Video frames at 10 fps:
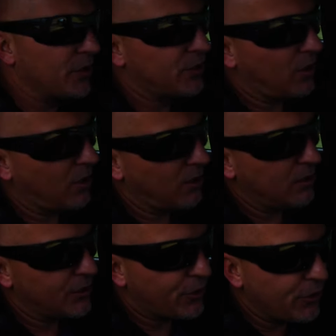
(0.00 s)
control,
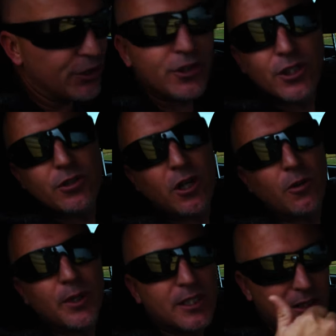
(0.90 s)
your cruise control,
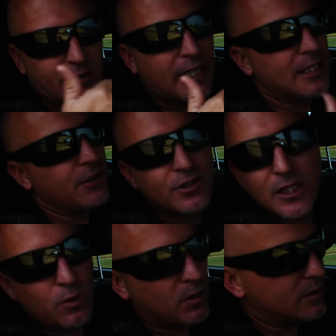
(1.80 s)
which is great. I use that all the